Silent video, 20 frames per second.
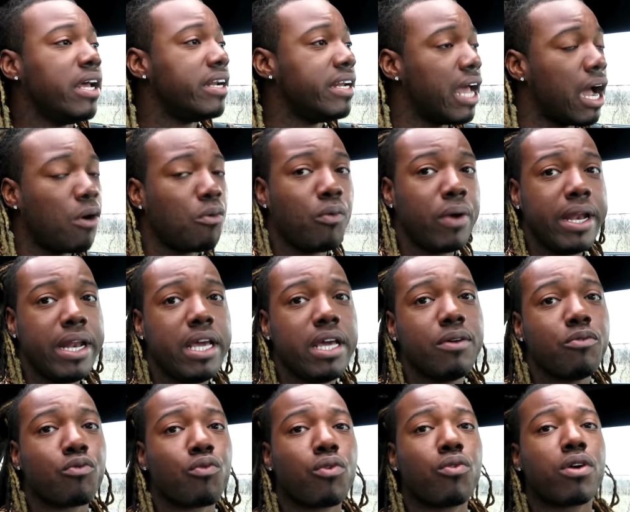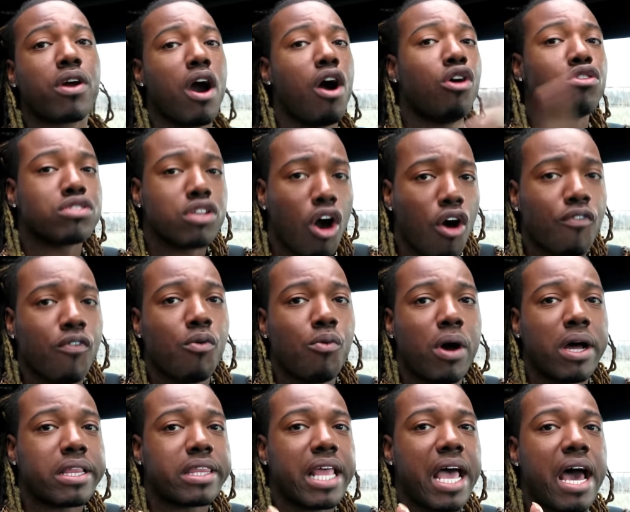Now, when it goes over
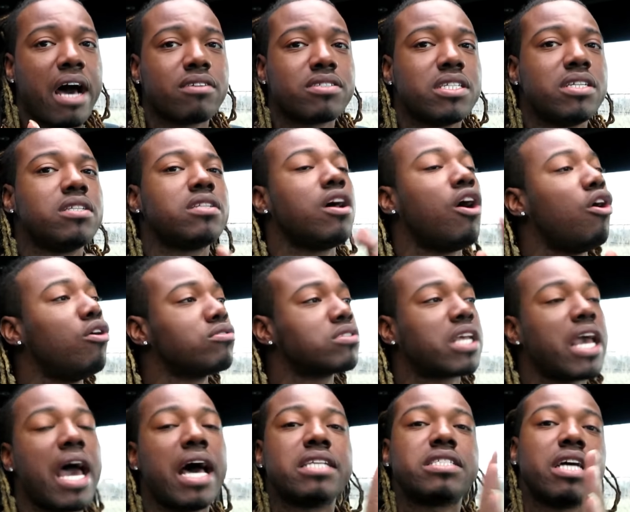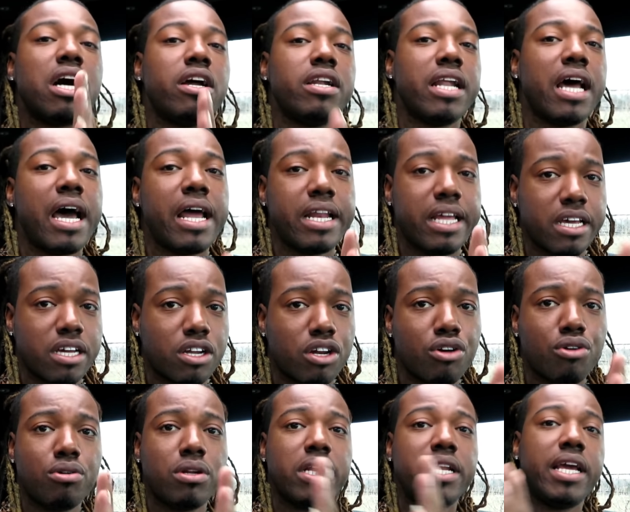1,000, those guys are not
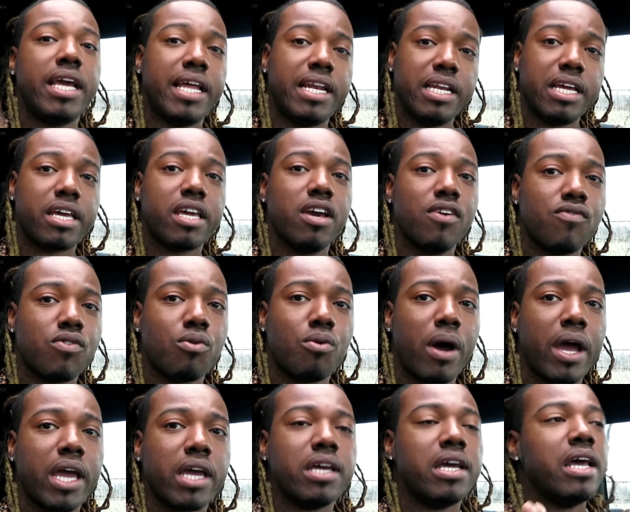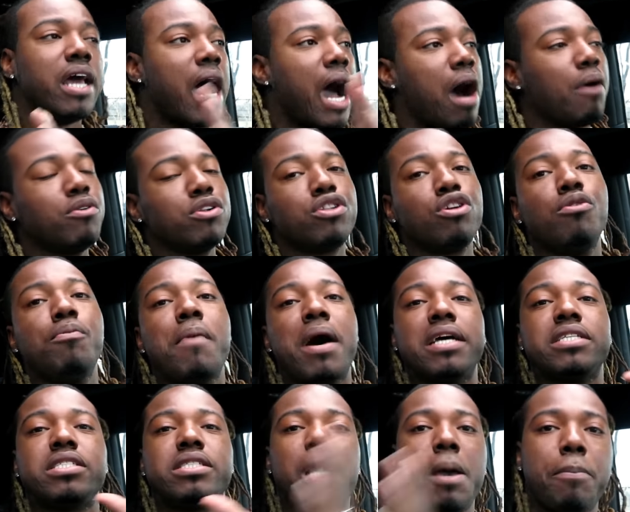included in the giveaway. I would do
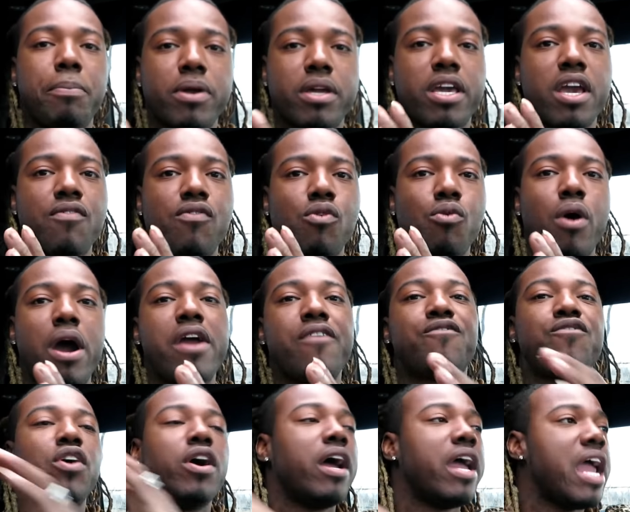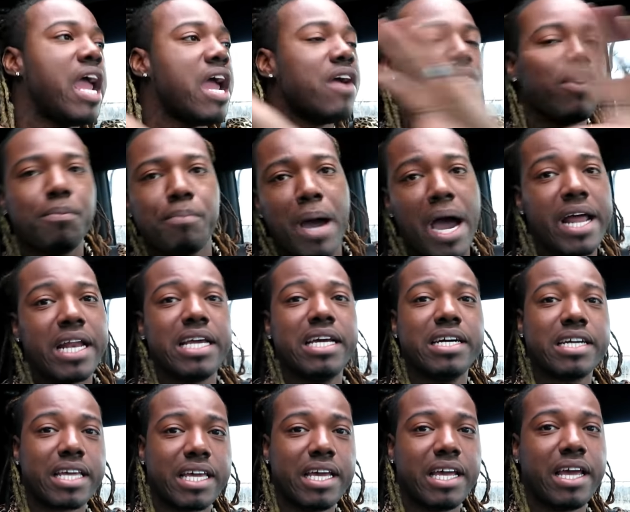my separate giveaway for everybody
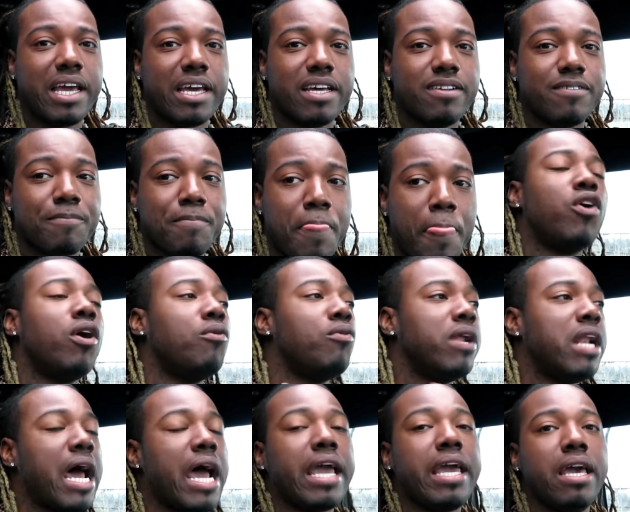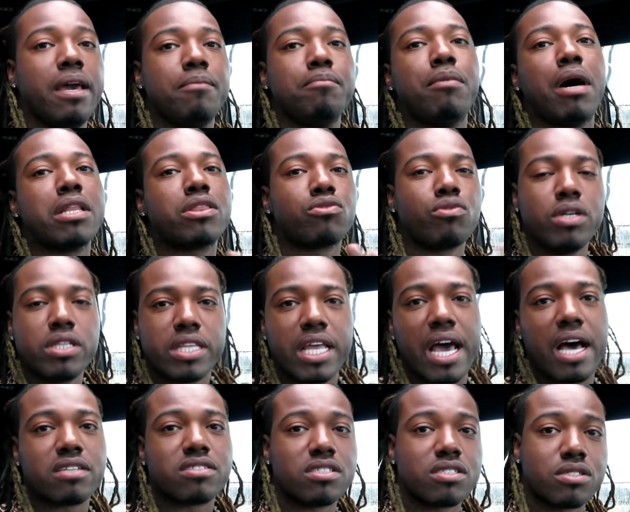again for when I hit my
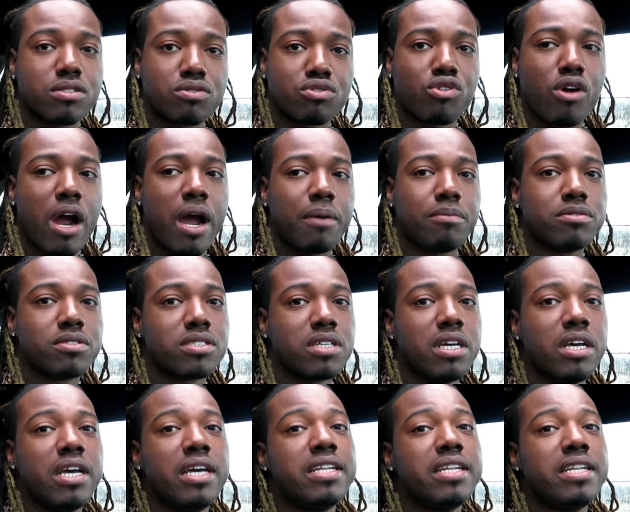3,000 subscribers.